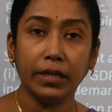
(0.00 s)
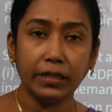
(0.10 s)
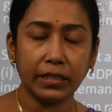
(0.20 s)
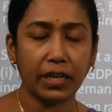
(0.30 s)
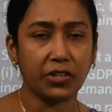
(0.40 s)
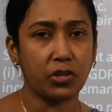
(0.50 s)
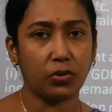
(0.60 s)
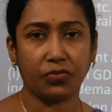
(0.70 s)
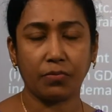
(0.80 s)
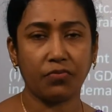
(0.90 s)

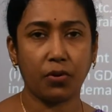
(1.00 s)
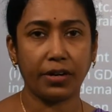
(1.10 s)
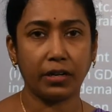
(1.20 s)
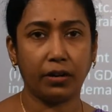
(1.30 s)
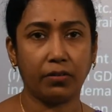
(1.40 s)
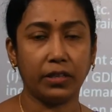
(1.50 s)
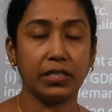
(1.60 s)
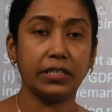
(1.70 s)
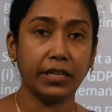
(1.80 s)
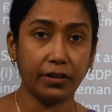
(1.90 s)
international or from foreign
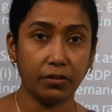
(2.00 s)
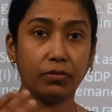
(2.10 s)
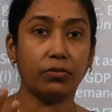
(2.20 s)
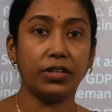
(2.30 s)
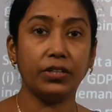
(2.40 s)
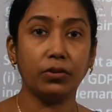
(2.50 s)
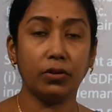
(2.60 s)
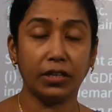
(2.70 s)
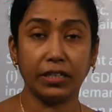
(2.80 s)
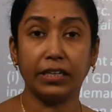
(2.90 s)
countries, it
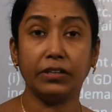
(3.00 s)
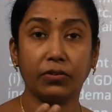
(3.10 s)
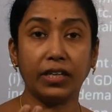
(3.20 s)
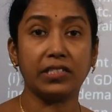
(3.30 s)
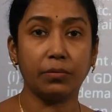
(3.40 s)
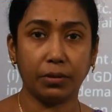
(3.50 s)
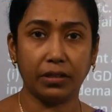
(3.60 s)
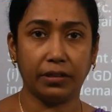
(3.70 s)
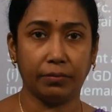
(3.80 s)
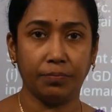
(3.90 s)
can increase the
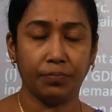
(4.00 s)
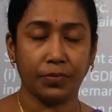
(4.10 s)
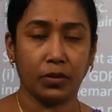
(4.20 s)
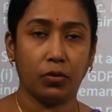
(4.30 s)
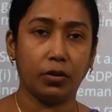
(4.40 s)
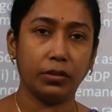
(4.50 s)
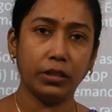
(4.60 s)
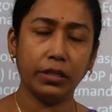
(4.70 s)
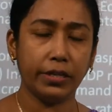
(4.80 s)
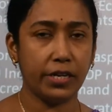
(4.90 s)
burden on
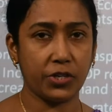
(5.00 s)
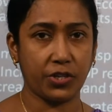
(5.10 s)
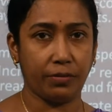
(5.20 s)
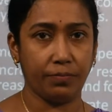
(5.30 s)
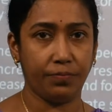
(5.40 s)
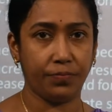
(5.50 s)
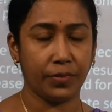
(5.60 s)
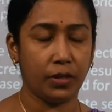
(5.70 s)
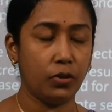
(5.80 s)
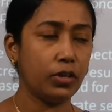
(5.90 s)
the nation.
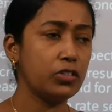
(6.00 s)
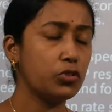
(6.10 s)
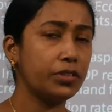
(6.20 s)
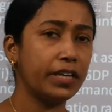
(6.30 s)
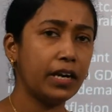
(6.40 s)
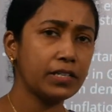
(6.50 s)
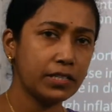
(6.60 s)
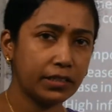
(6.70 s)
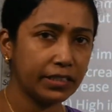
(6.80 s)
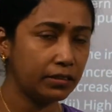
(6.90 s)
Okay, so there are
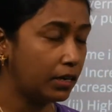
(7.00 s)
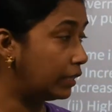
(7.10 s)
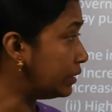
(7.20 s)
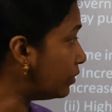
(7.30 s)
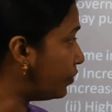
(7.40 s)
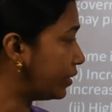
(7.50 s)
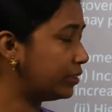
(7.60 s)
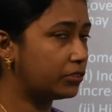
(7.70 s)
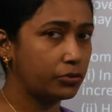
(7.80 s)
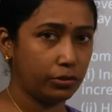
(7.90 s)
certain other
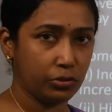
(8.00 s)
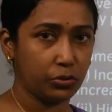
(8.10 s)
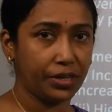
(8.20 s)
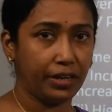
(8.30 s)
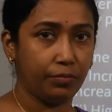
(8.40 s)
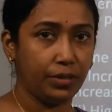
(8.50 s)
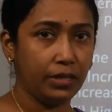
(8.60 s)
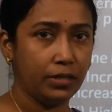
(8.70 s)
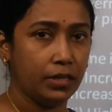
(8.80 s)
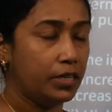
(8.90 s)
factors also can
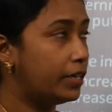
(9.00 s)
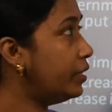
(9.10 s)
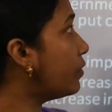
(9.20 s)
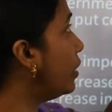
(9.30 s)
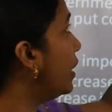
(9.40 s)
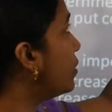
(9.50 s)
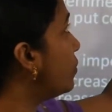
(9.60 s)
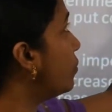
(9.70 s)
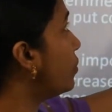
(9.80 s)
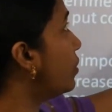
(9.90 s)
be
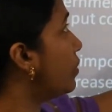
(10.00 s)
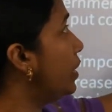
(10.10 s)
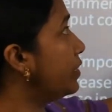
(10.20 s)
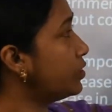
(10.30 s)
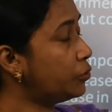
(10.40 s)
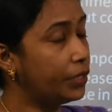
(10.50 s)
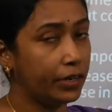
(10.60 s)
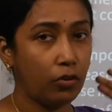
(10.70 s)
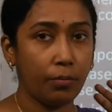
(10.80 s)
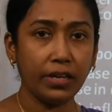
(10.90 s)
related to
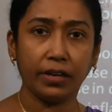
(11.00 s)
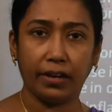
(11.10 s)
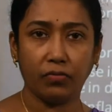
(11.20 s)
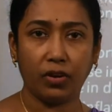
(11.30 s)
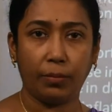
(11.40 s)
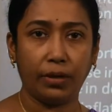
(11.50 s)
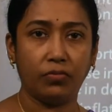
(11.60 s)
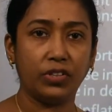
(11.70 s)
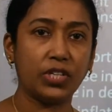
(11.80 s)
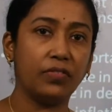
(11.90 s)
economic
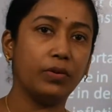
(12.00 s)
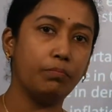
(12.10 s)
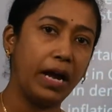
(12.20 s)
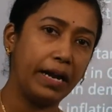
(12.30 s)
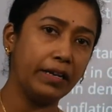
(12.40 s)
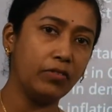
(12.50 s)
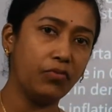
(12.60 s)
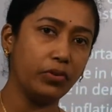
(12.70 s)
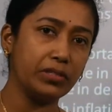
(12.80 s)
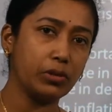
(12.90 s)
environment which have a bad
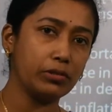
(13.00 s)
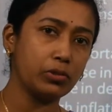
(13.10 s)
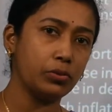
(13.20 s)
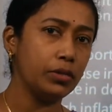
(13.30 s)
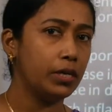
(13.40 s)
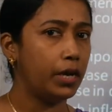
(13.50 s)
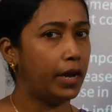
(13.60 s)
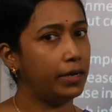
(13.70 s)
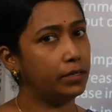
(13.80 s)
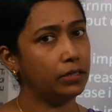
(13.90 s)
influence also
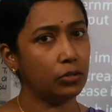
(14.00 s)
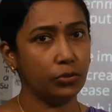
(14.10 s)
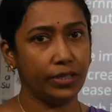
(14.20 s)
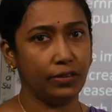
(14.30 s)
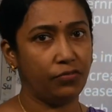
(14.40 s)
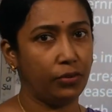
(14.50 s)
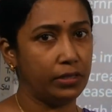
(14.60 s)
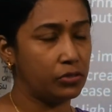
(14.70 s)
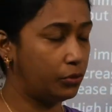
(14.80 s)
and a good influence